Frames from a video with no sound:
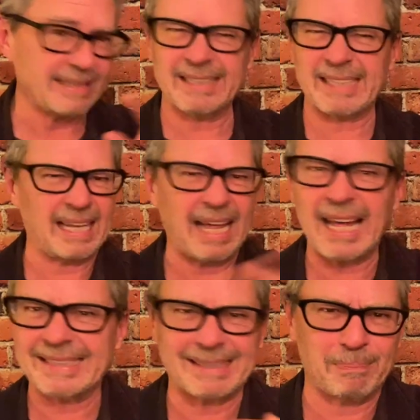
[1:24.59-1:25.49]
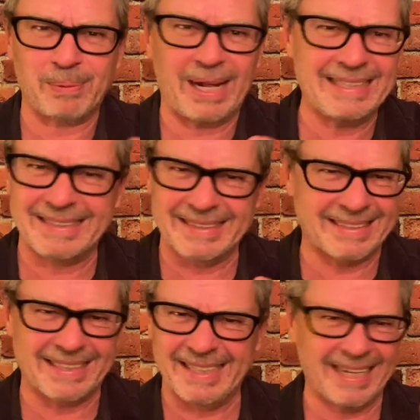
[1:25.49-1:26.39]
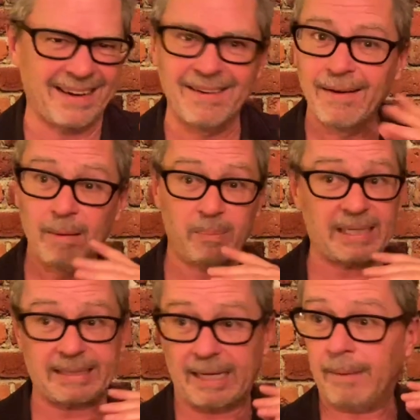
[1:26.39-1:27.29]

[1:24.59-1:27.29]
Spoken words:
There's a lot of surprises in there. But